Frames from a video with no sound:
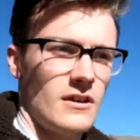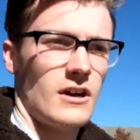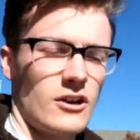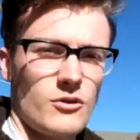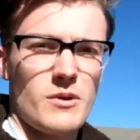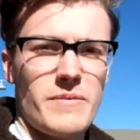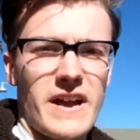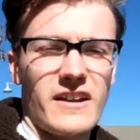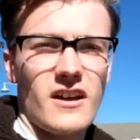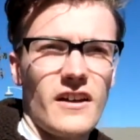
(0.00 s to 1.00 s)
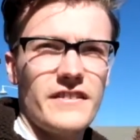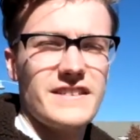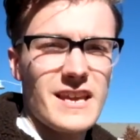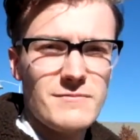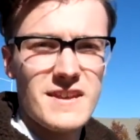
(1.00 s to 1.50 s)
I got my bank card the
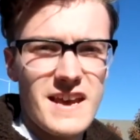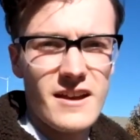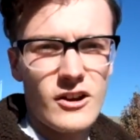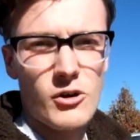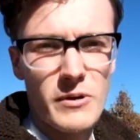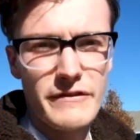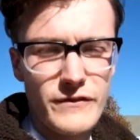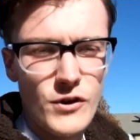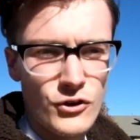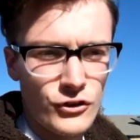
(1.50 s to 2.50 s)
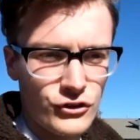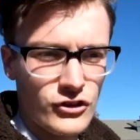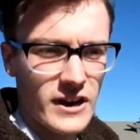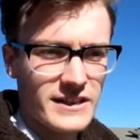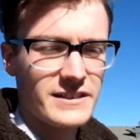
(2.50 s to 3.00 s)
same day I got my phone
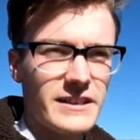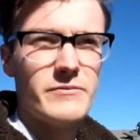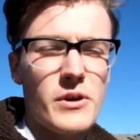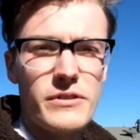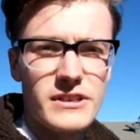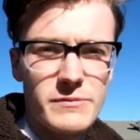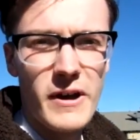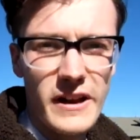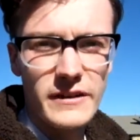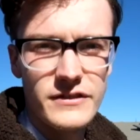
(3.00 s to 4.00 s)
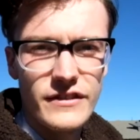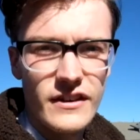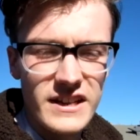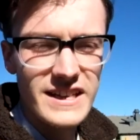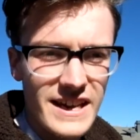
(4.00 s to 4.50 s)
contract, and they both expired after
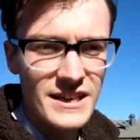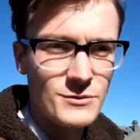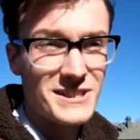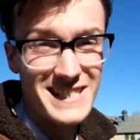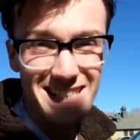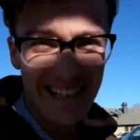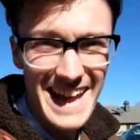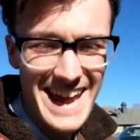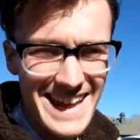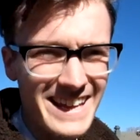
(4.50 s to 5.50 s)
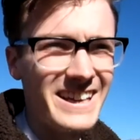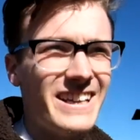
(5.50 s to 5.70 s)
30 days, which is today.